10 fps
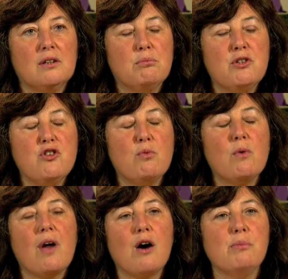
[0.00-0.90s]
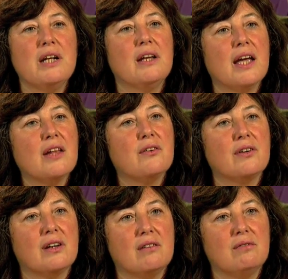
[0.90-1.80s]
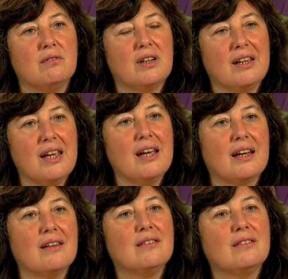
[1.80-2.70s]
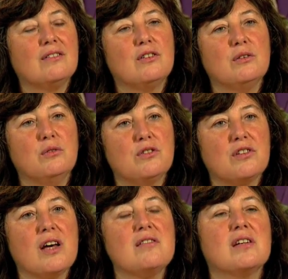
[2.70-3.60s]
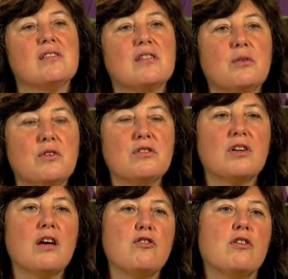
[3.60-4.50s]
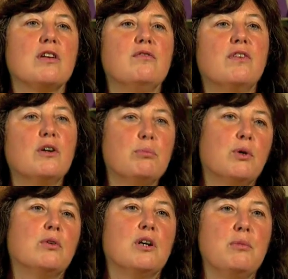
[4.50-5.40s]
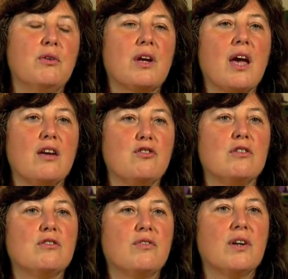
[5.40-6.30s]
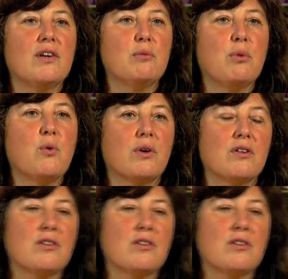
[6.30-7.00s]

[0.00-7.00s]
but you won't all be together again to discuss it. So discussion and verbal communication is very important.